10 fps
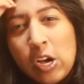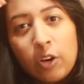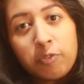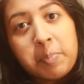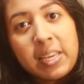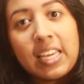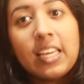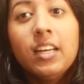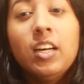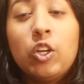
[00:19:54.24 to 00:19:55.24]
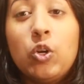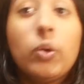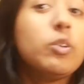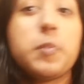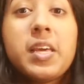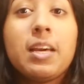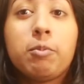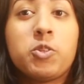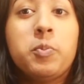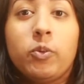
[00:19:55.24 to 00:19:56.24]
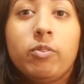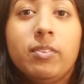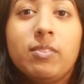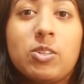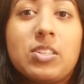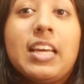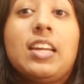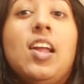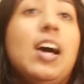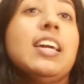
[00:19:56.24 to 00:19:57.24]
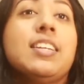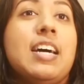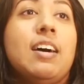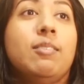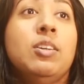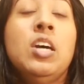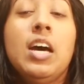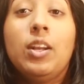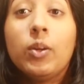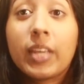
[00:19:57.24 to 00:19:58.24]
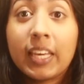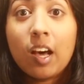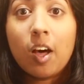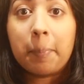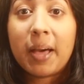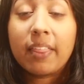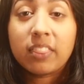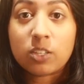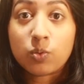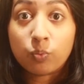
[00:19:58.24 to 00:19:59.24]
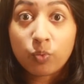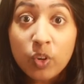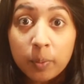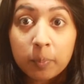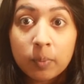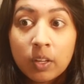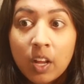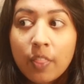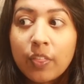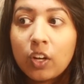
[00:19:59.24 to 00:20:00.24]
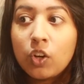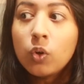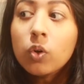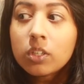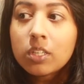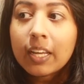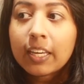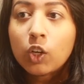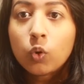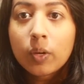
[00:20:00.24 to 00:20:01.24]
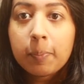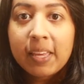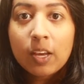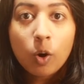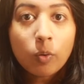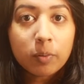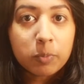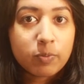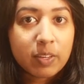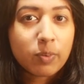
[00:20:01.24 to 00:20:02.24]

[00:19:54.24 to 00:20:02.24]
of me not being able to move, just like lying down, looking up at this room that looked like a creepy horror movie